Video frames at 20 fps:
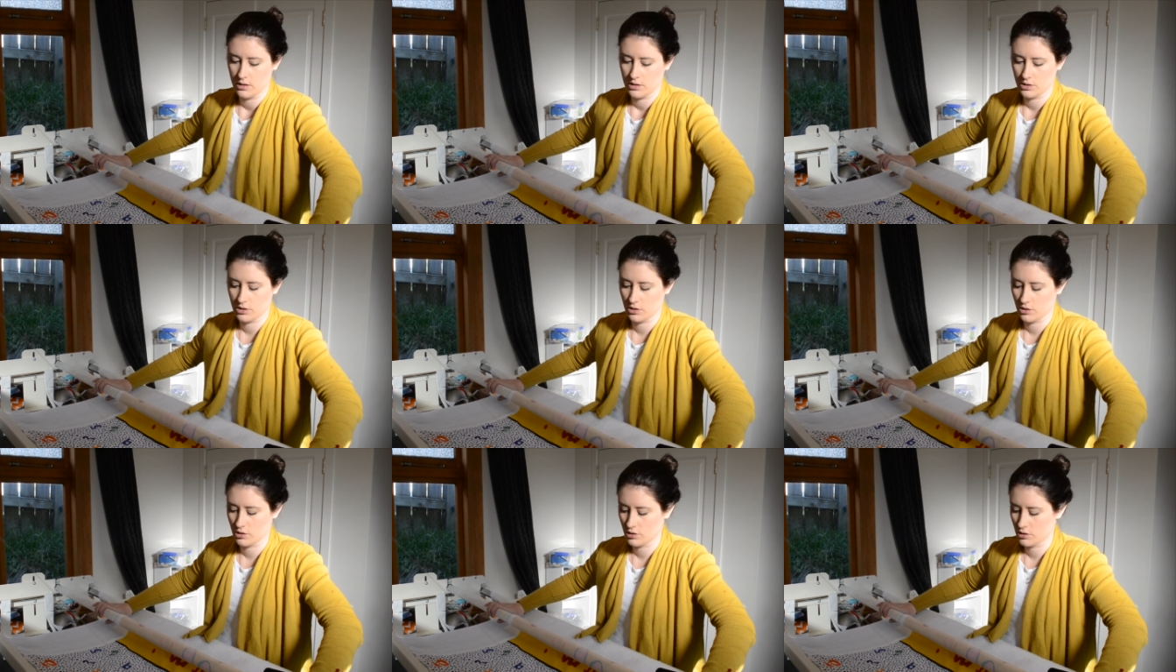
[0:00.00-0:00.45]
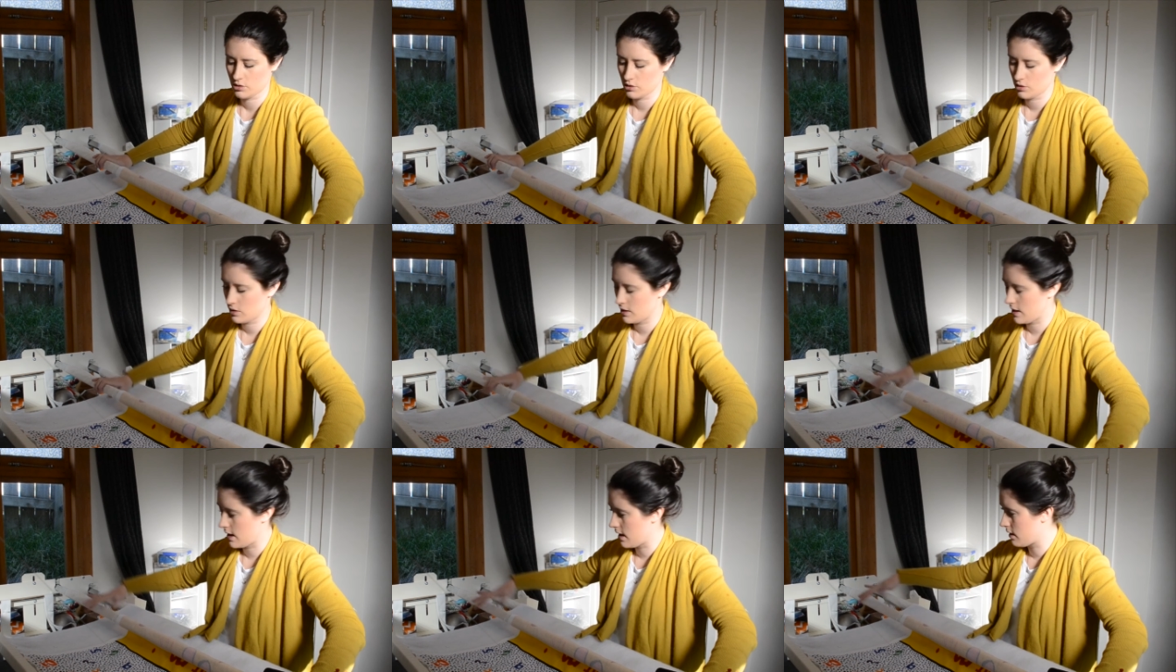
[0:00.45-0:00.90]
So to
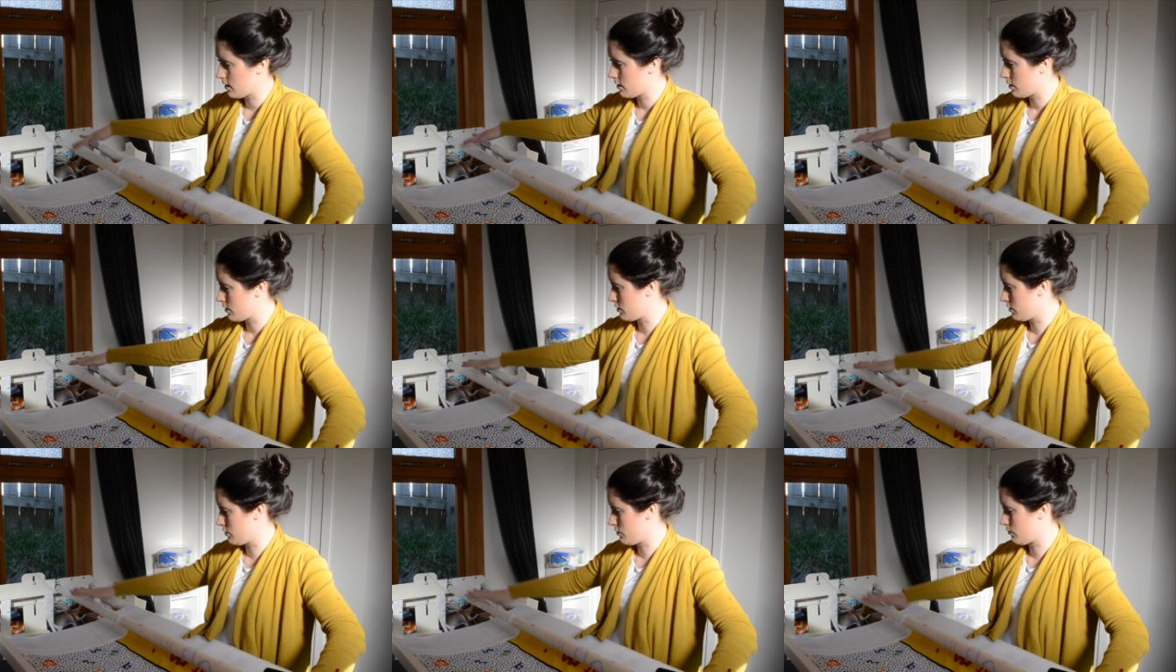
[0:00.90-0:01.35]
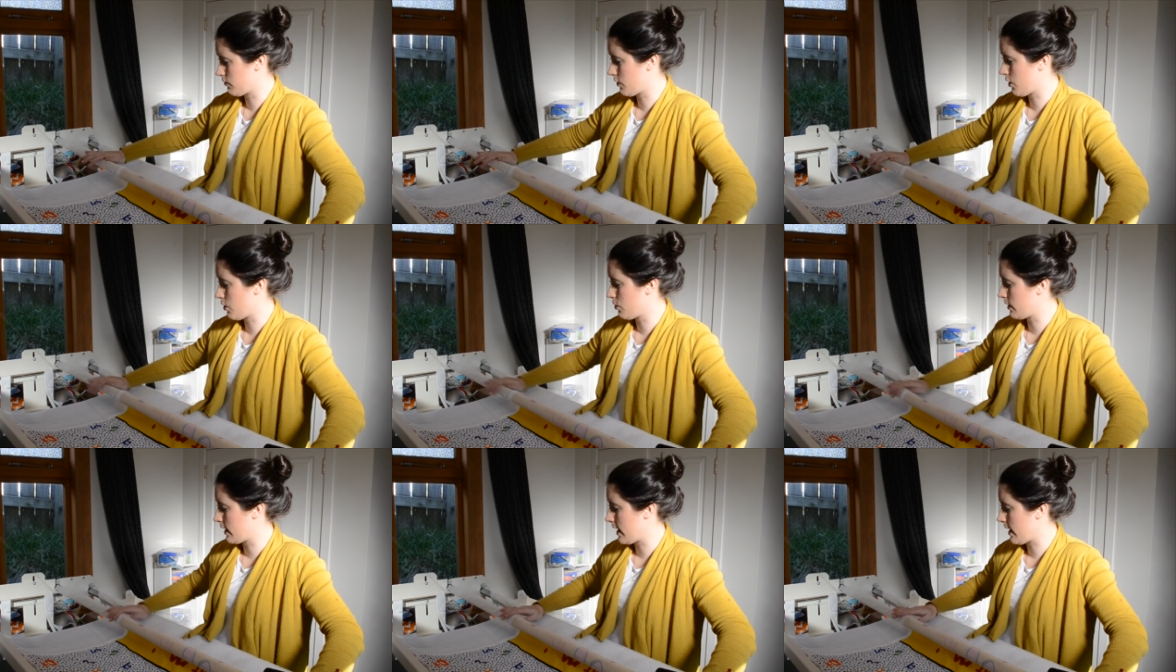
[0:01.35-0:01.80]
do that, you
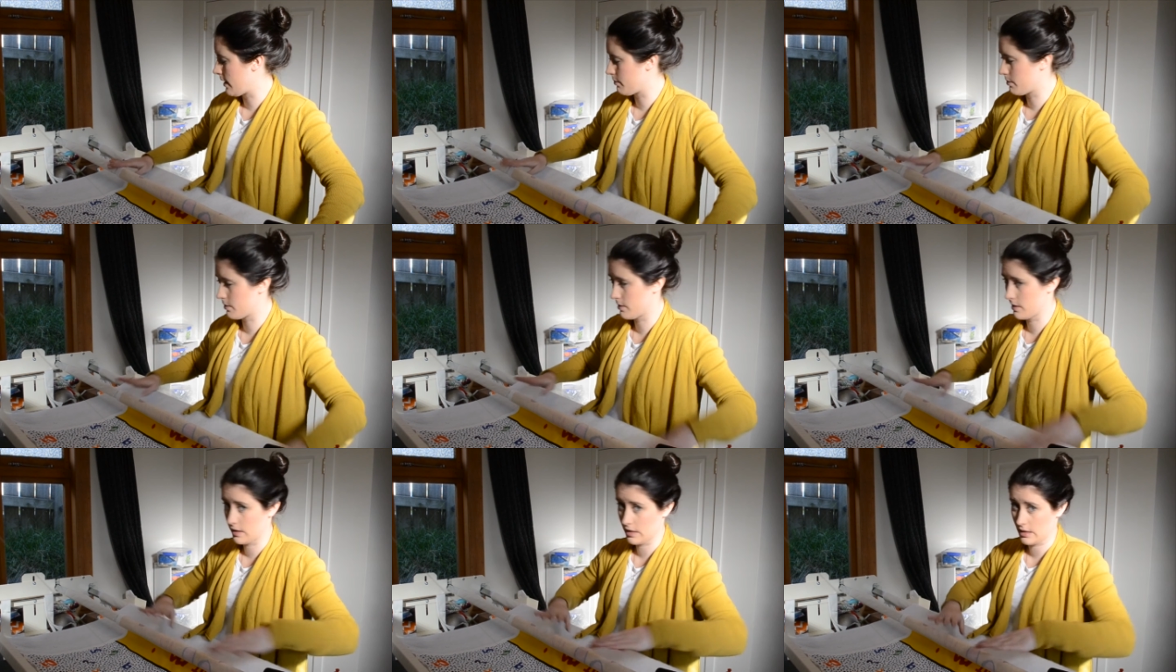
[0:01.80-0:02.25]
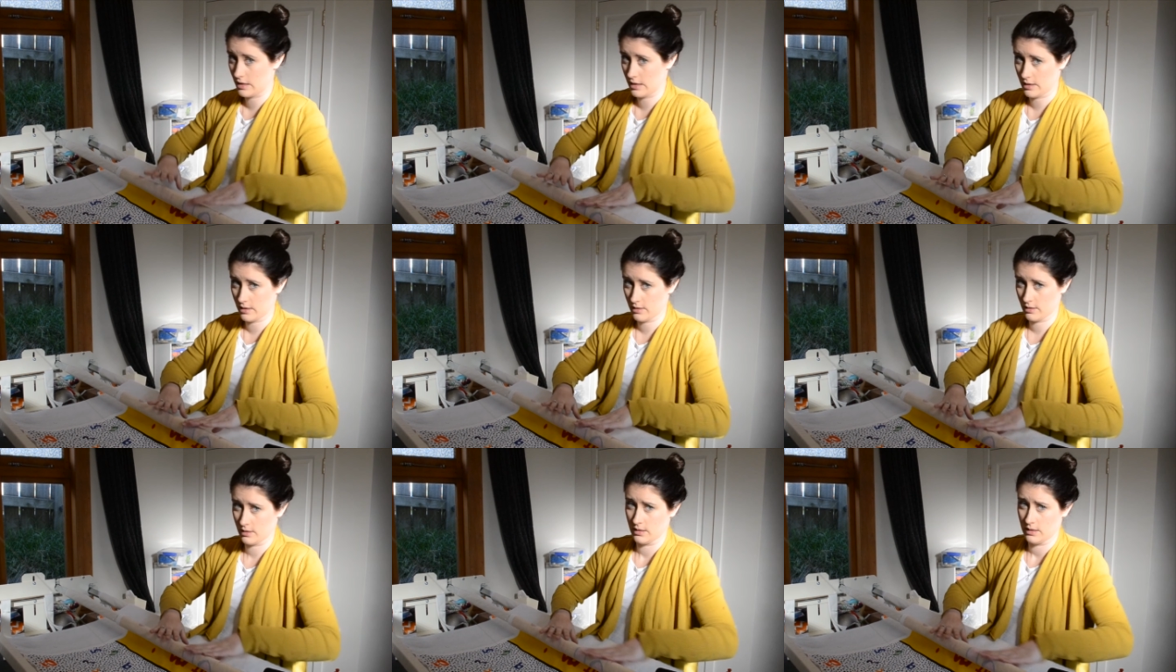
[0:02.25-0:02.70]
roll up
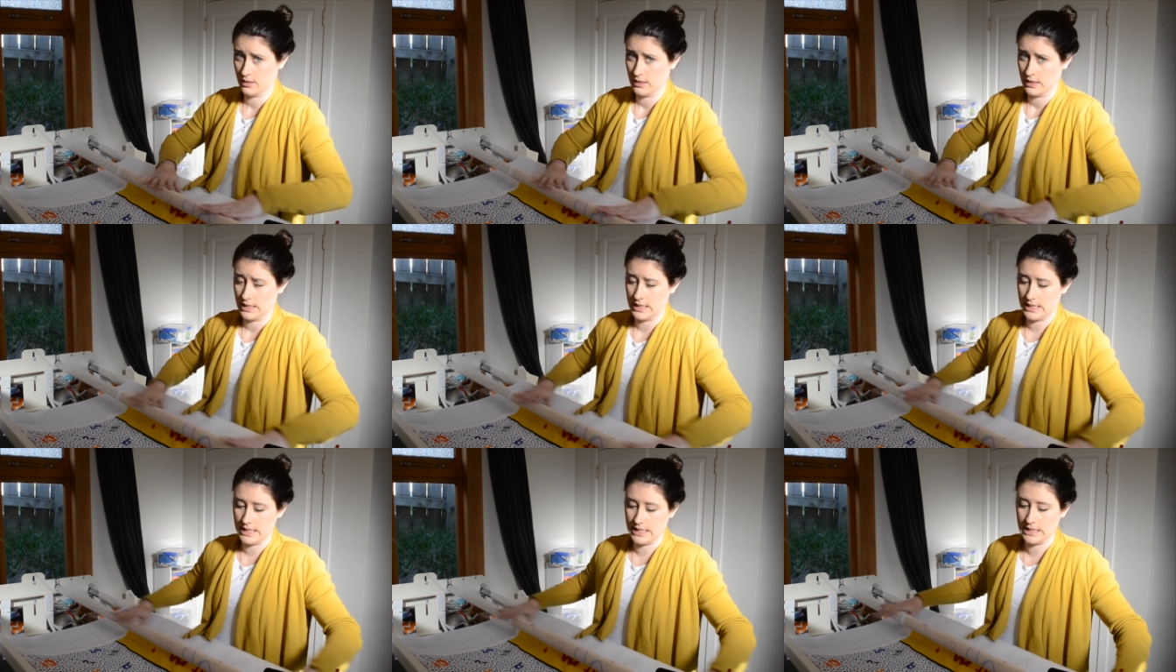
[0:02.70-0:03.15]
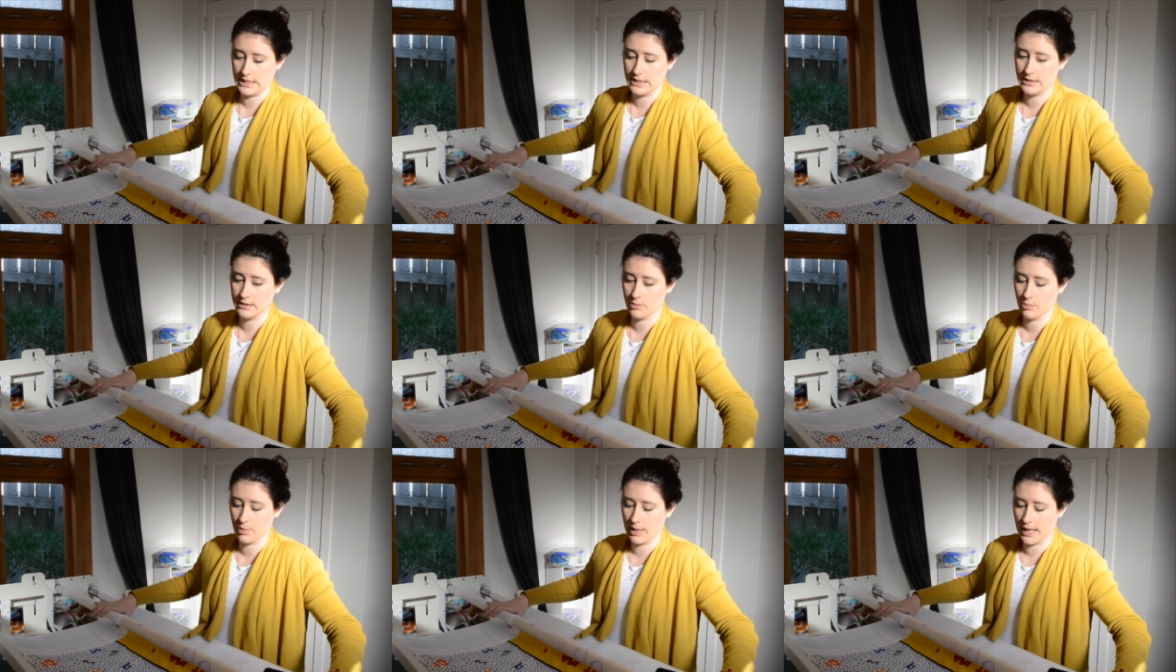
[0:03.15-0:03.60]
the
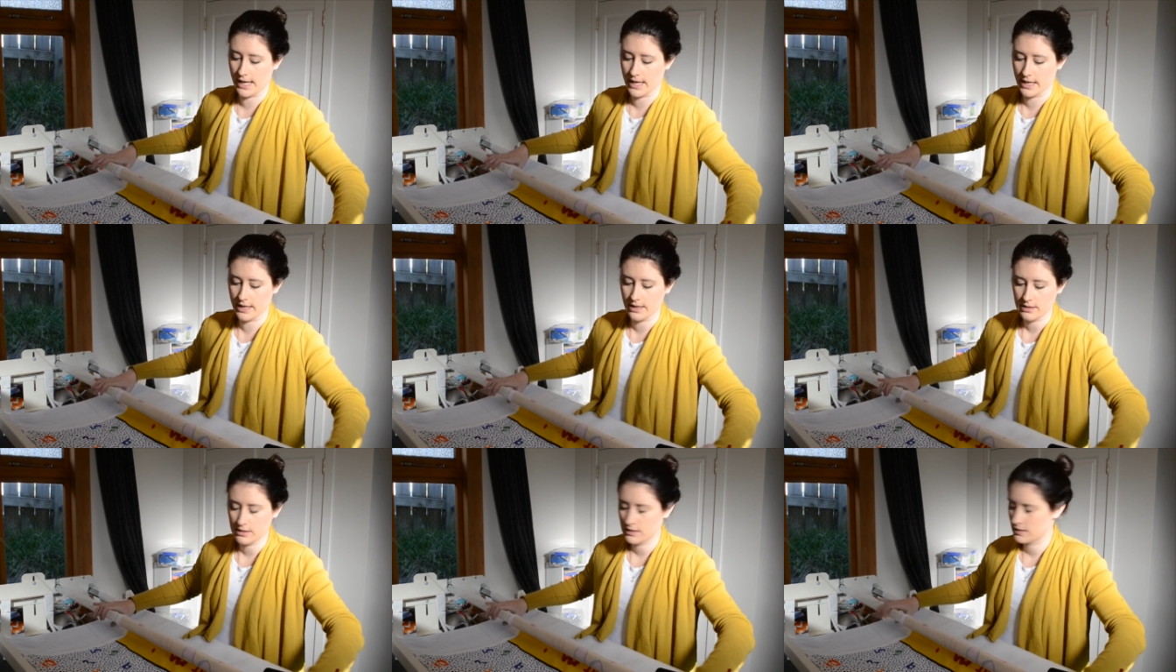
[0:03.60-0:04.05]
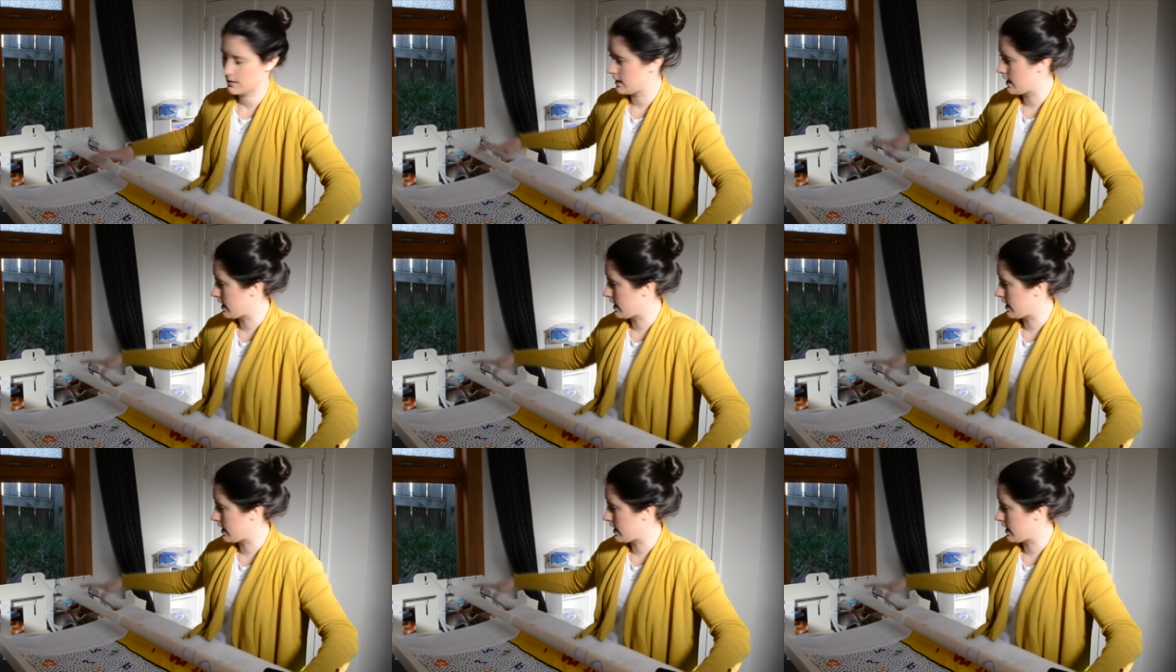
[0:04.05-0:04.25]
ender bars,